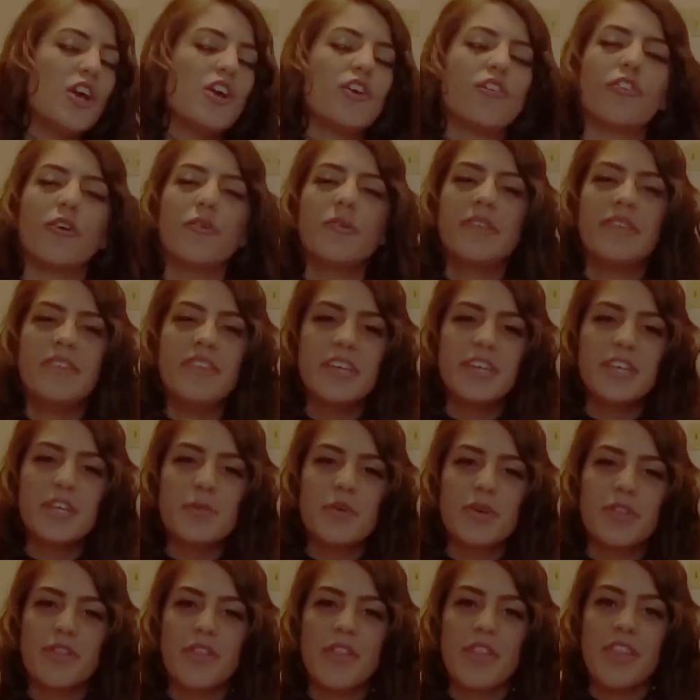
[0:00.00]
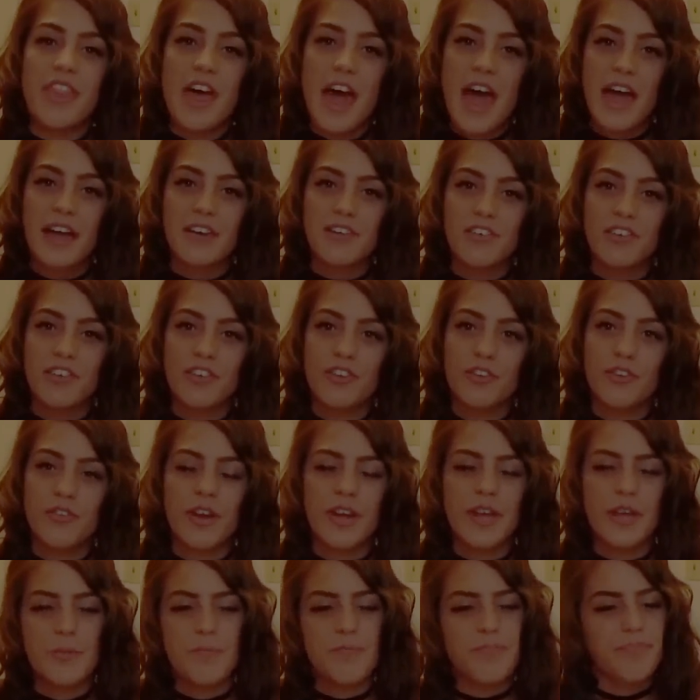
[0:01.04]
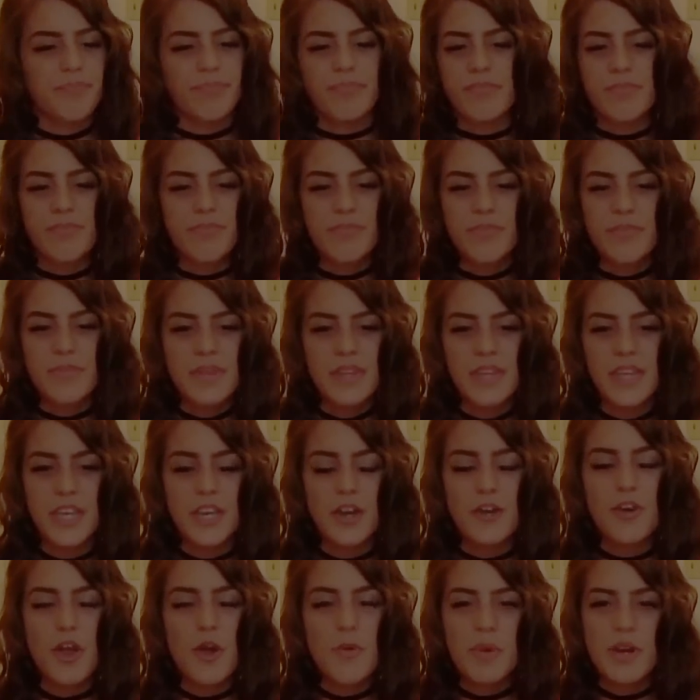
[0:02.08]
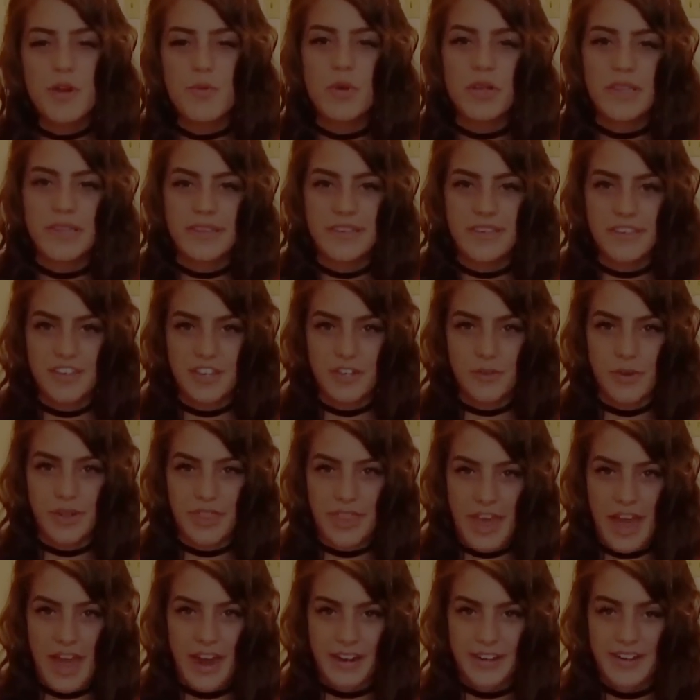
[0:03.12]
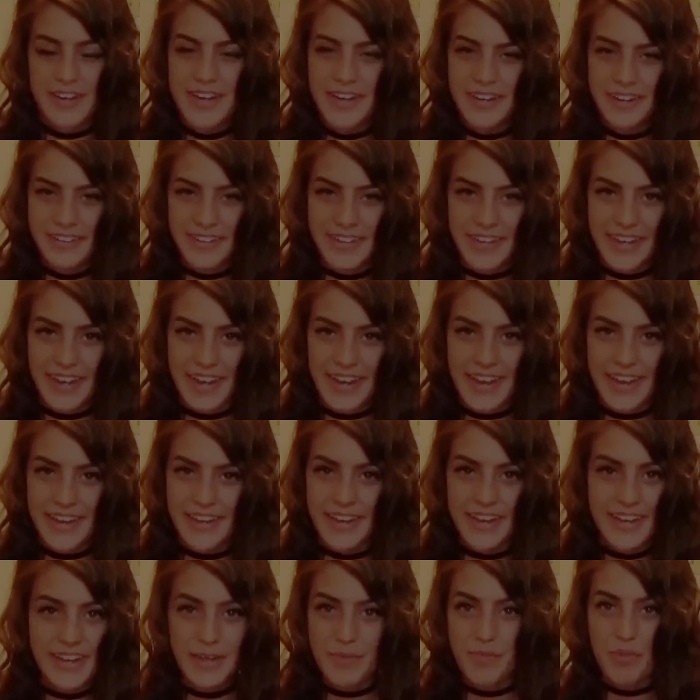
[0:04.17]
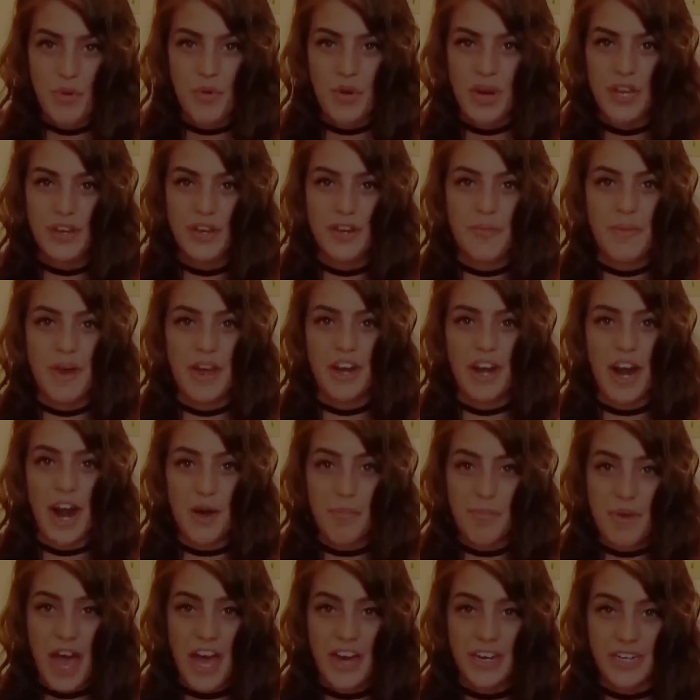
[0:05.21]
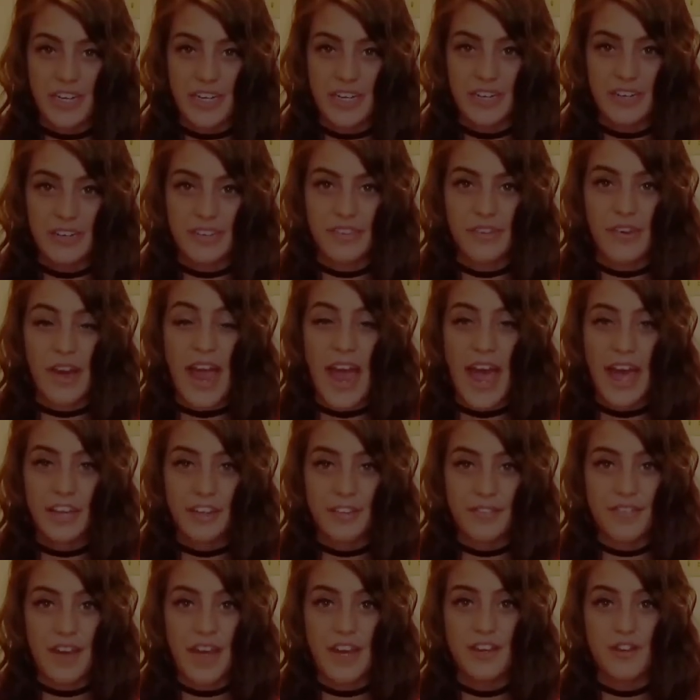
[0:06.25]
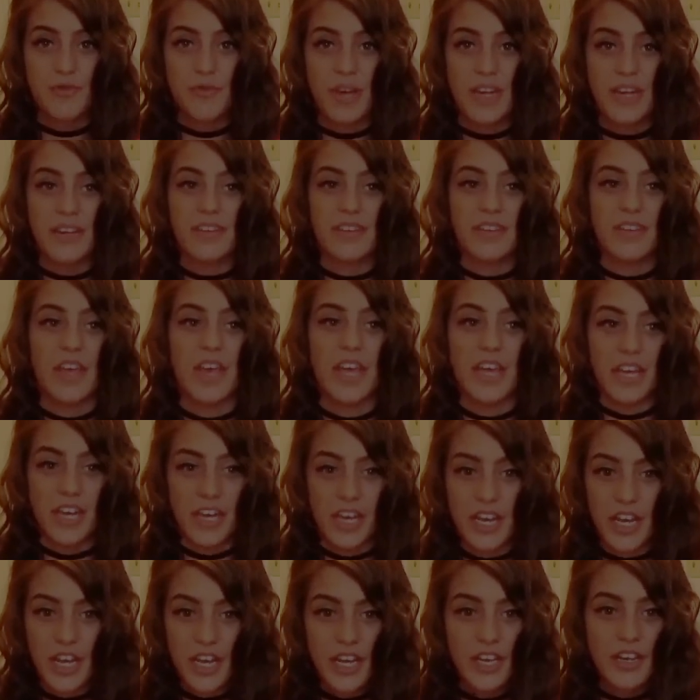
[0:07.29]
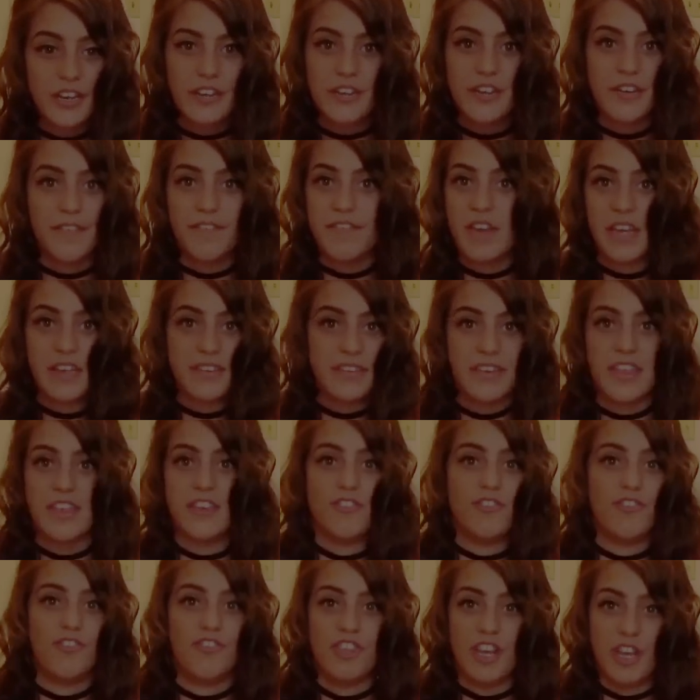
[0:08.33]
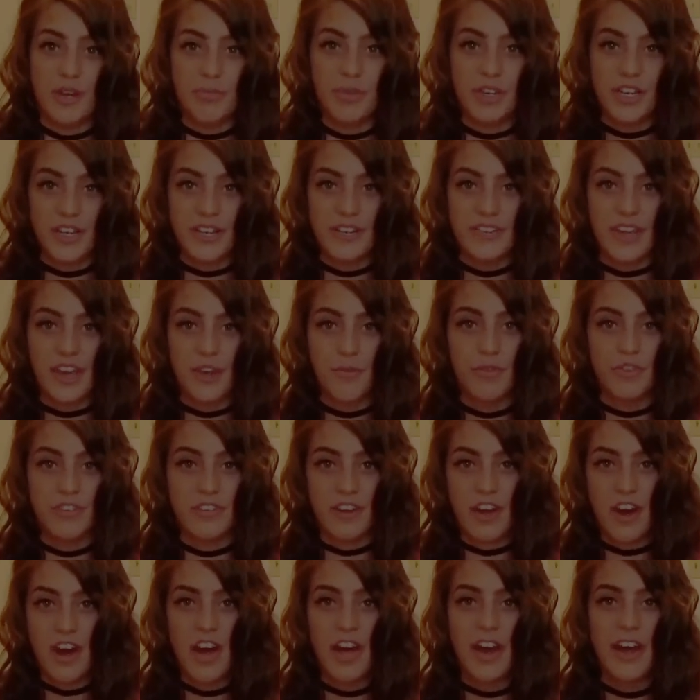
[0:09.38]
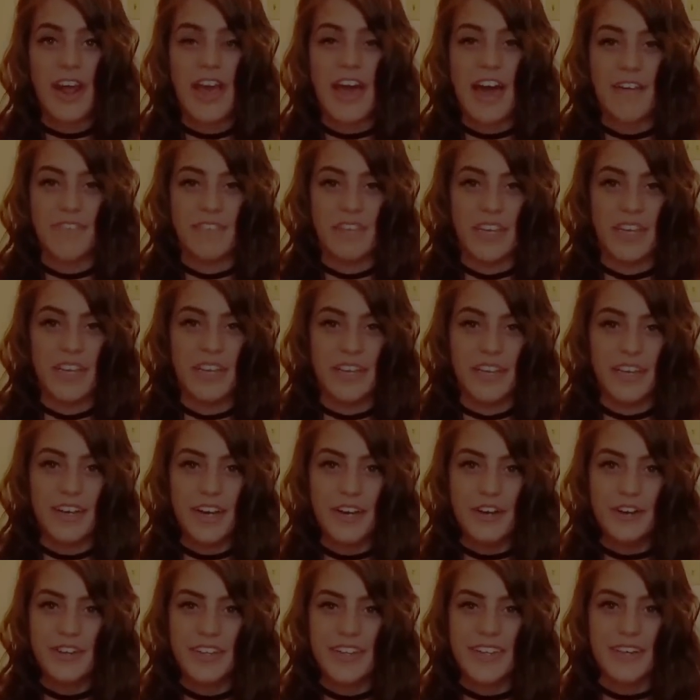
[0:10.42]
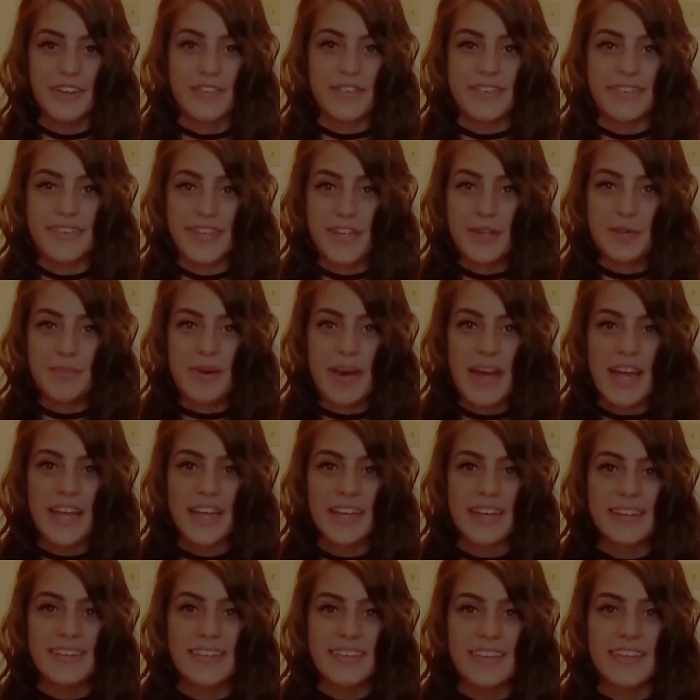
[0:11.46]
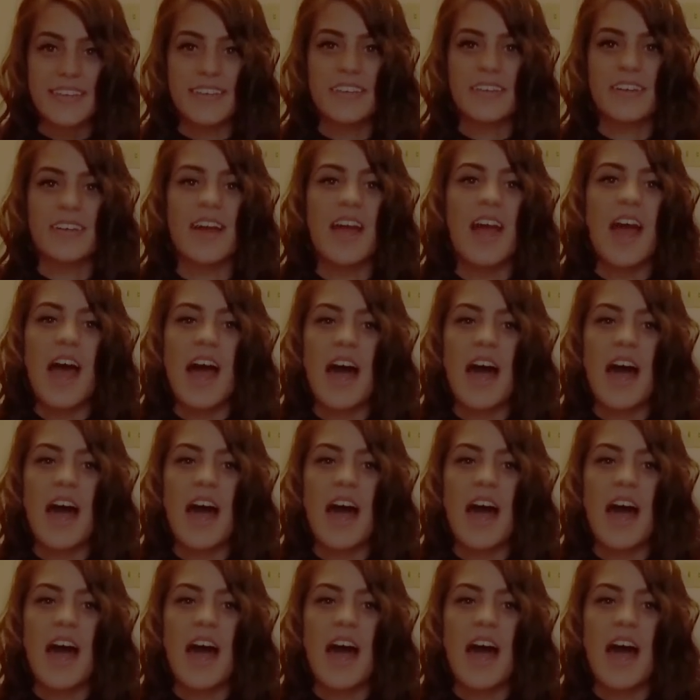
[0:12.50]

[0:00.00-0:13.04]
So I was dealing with that too, and nobody wants to deal with acne at any point, no matter how bad it is. So I had to find a way to fix this shit, because I was not having it, I was sick of buying concealer.